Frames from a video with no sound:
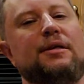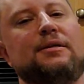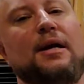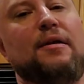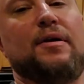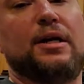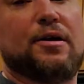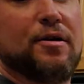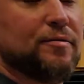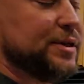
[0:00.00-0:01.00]
doesn't have any
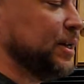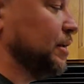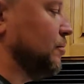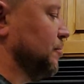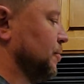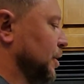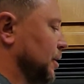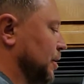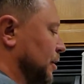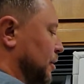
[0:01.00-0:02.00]
curves in it.
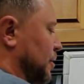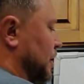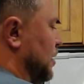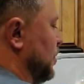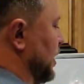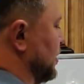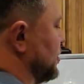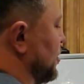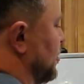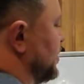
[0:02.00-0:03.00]
Okay, but it
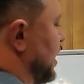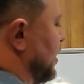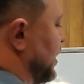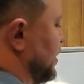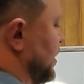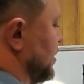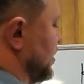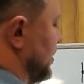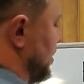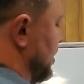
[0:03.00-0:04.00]
starts out like
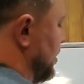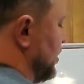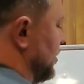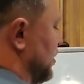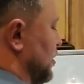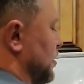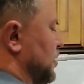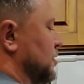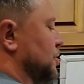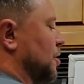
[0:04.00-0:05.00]
this.
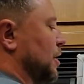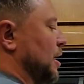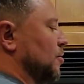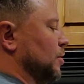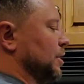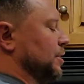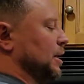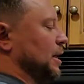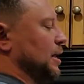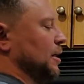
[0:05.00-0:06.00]
You start out with
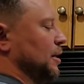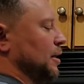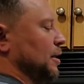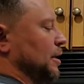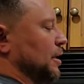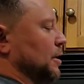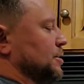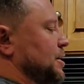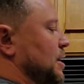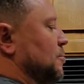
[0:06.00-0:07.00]
a
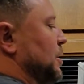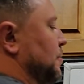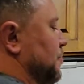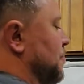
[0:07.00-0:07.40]
segment,